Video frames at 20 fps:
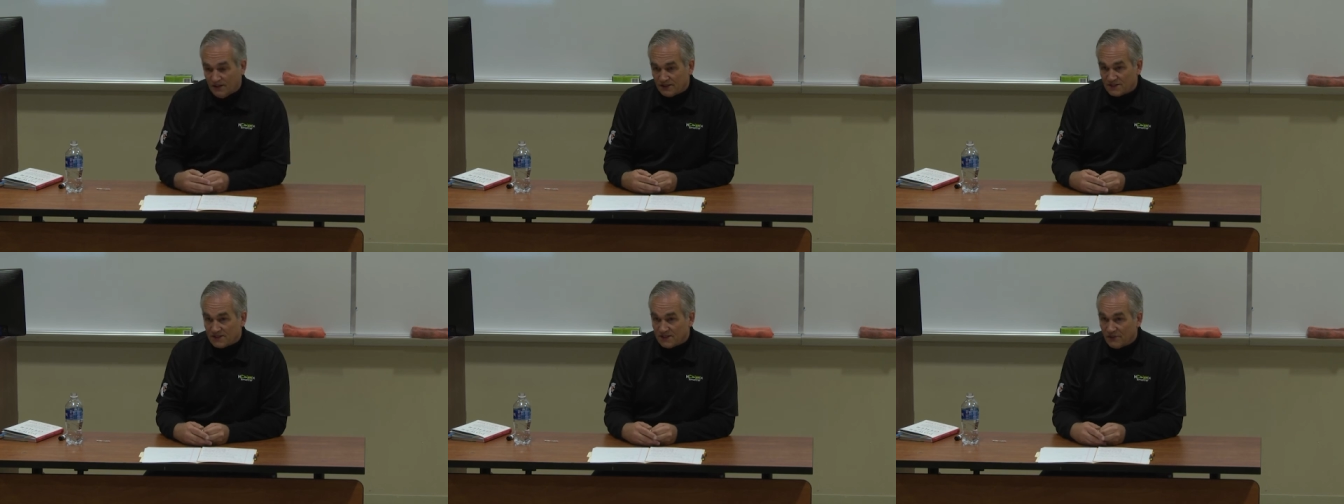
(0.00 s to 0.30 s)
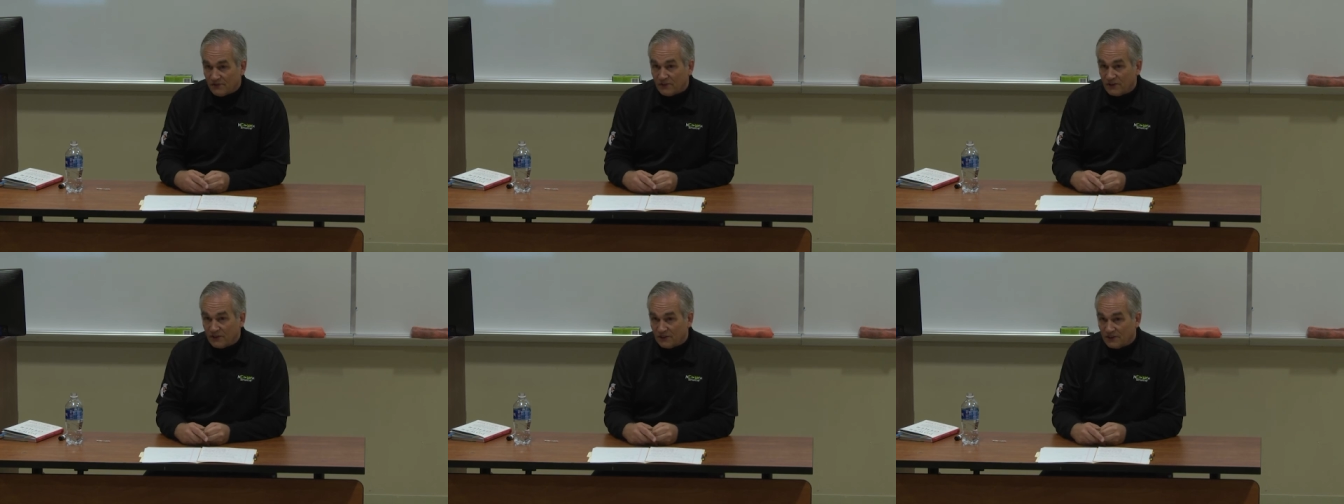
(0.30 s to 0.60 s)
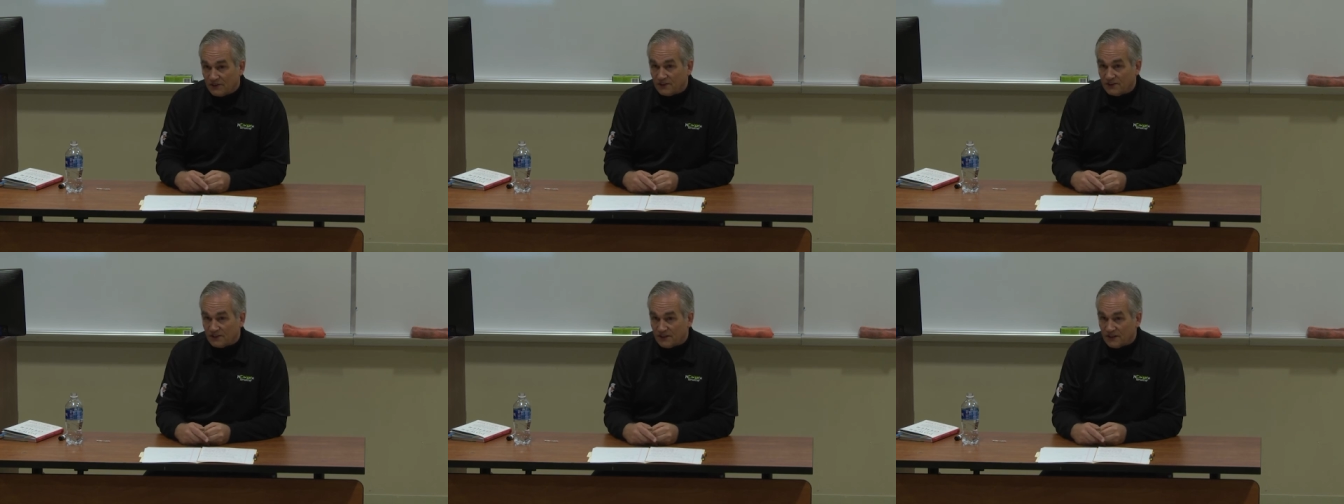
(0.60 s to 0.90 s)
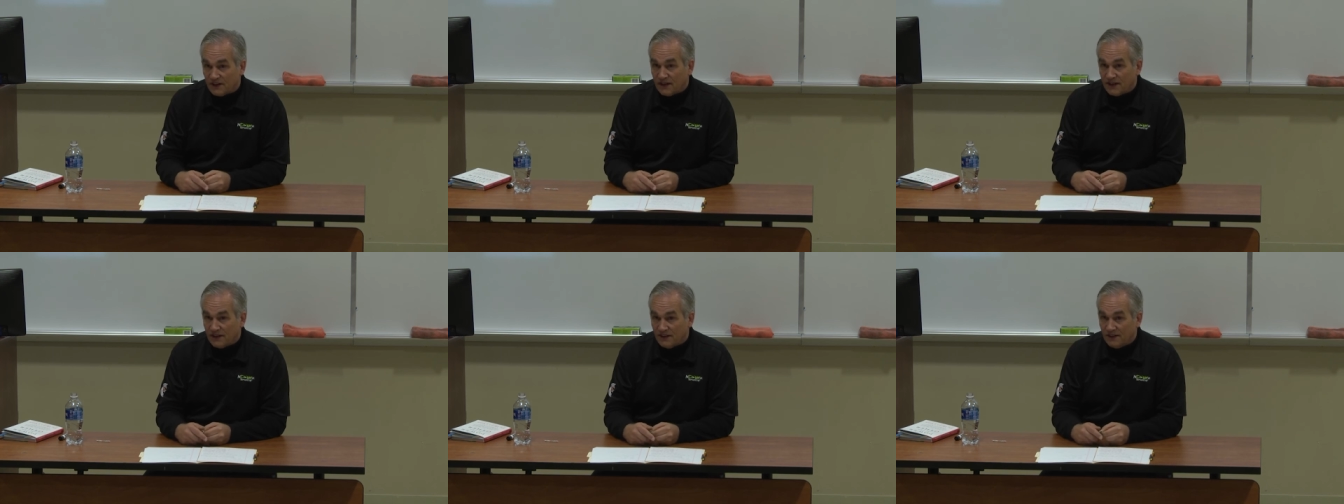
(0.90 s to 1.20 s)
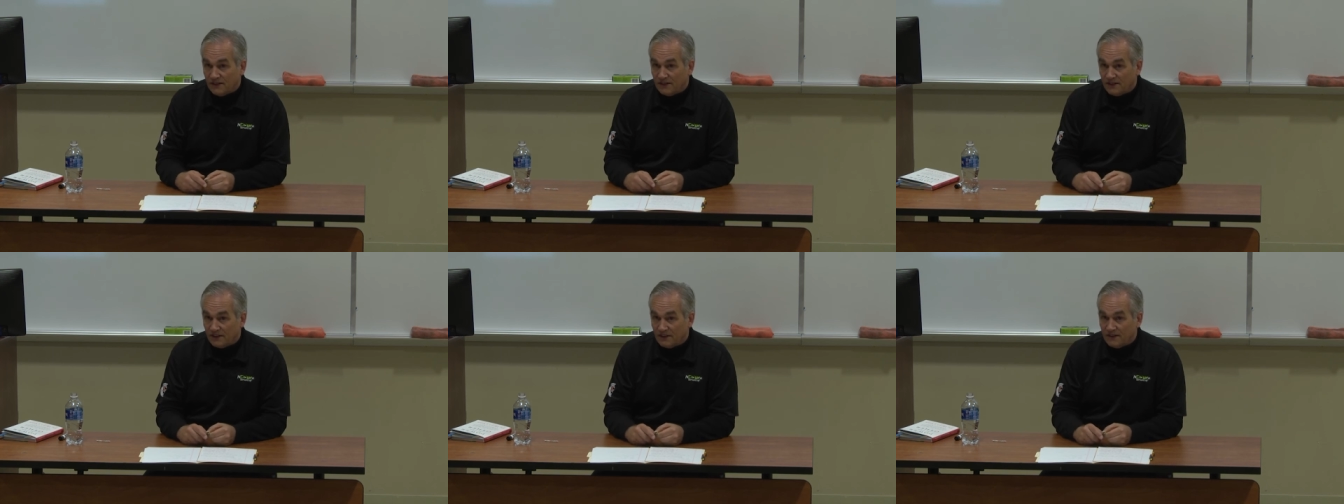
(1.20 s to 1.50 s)
it's different today.
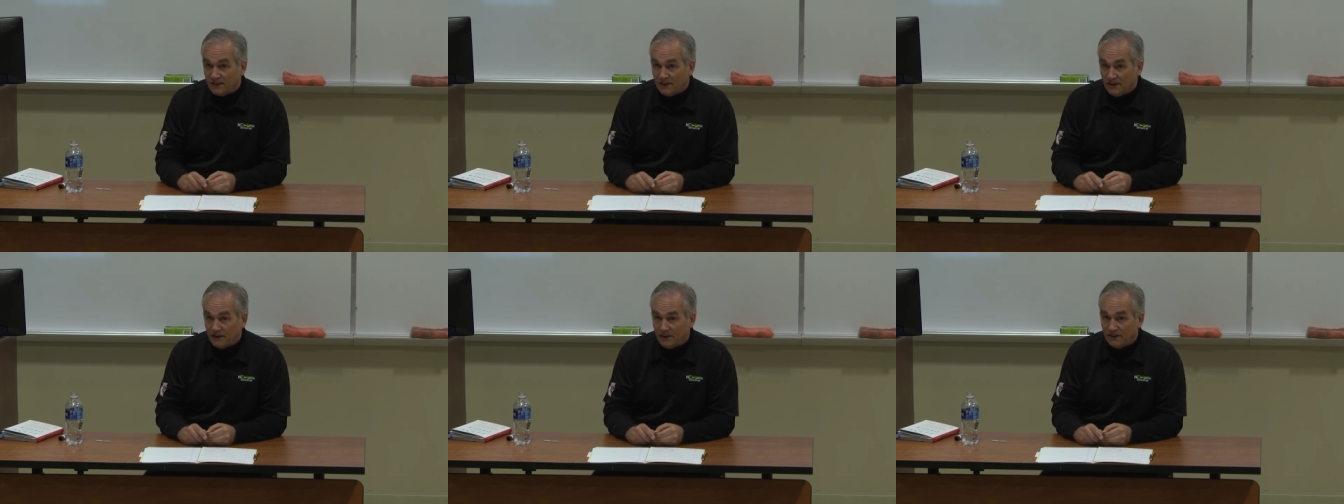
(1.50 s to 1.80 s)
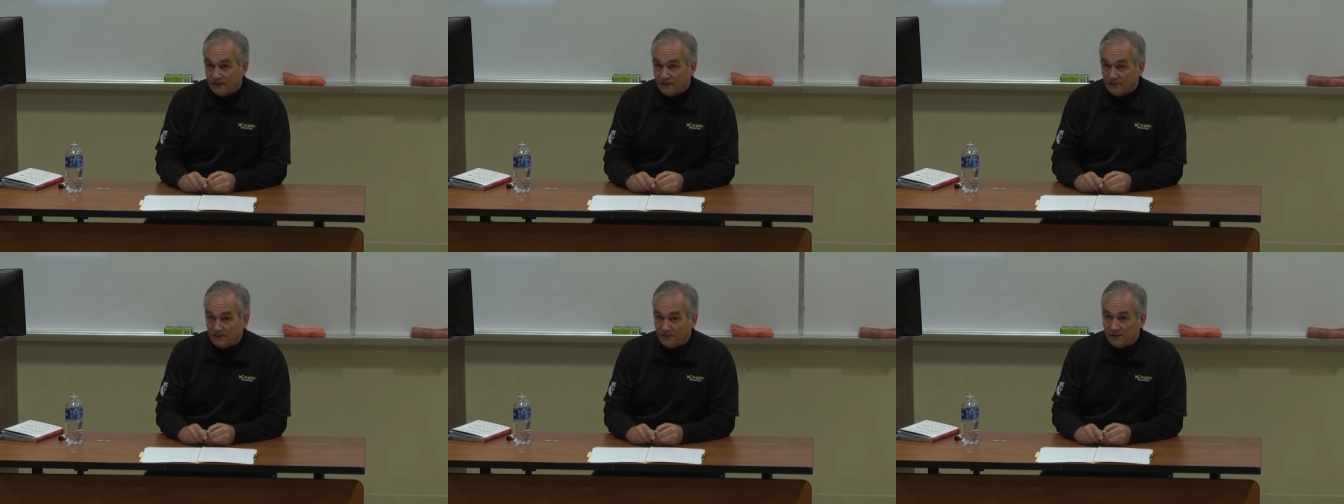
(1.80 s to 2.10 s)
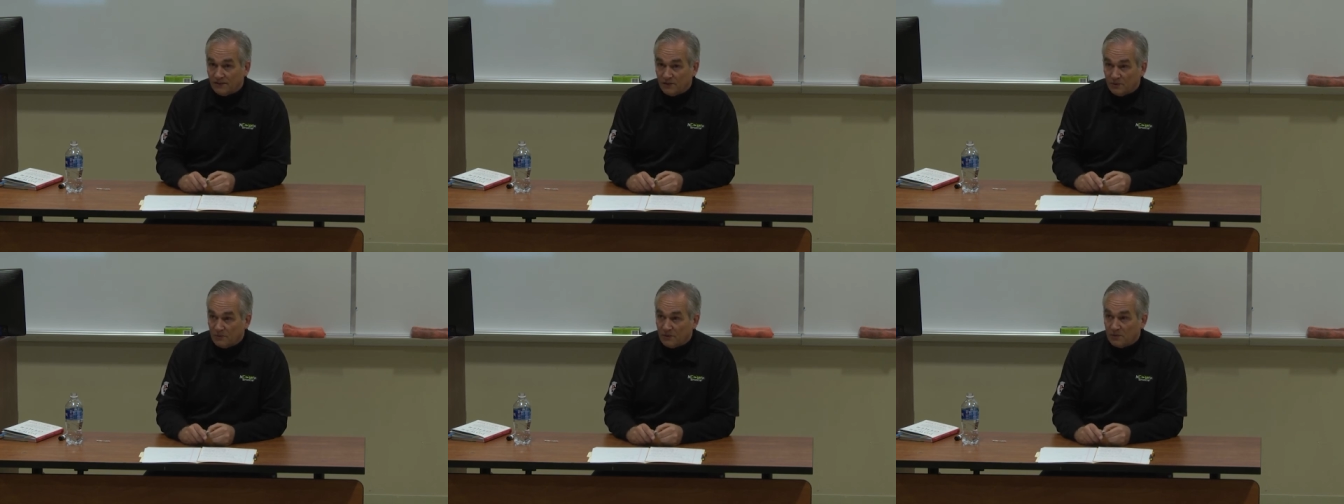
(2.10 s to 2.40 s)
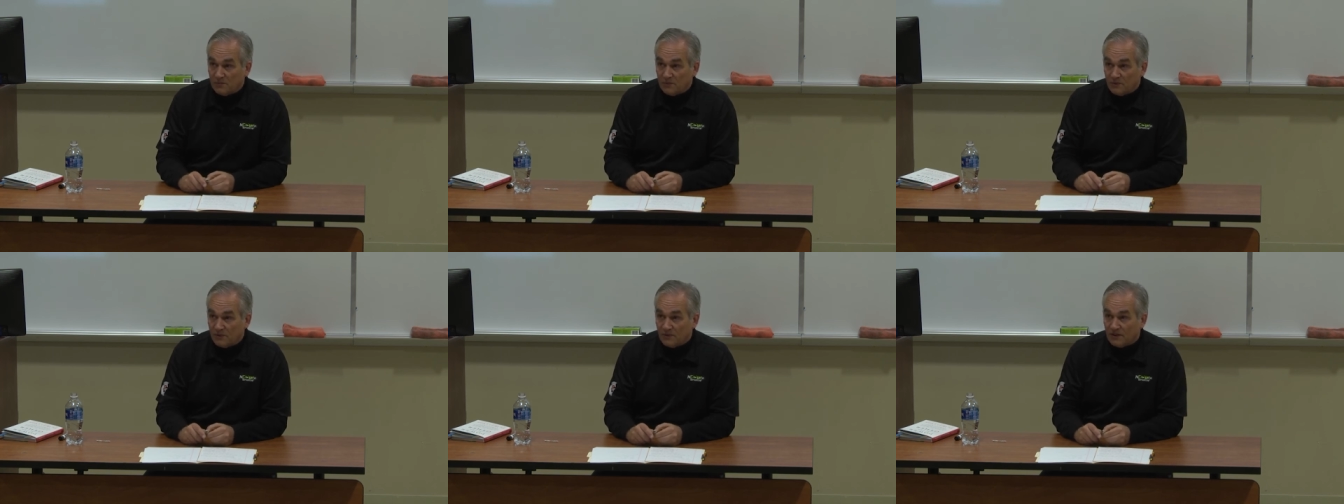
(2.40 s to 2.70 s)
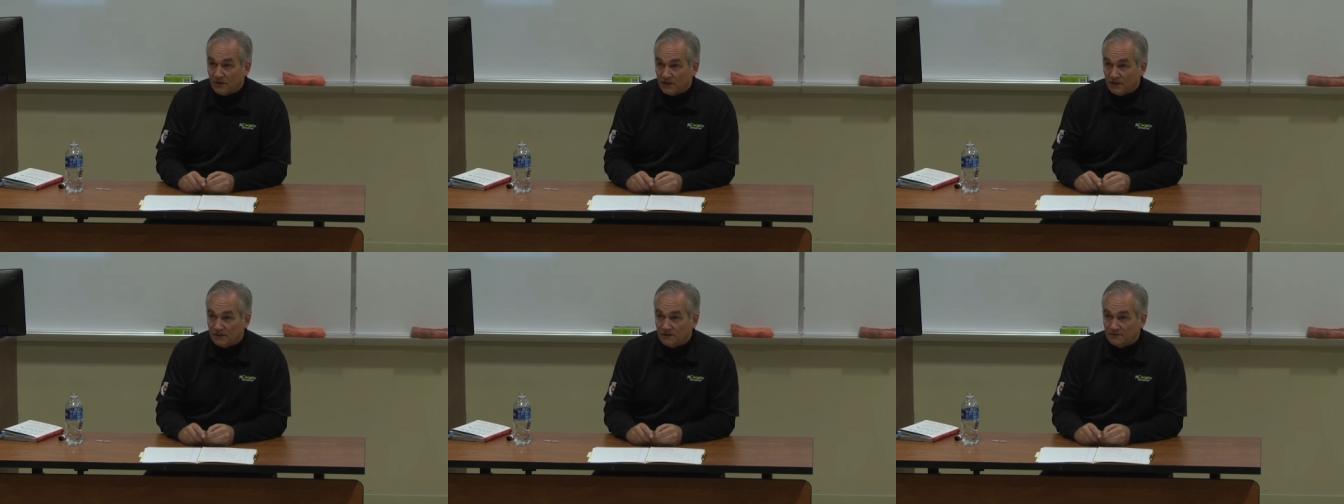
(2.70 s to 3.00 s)
Uh, you know, people
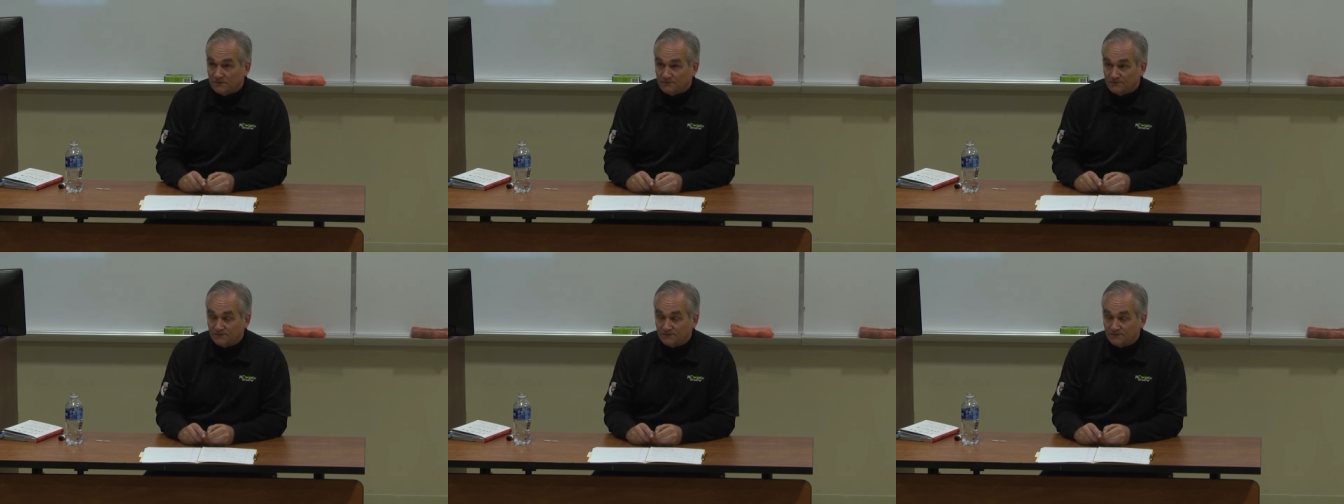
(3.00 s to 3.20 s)
are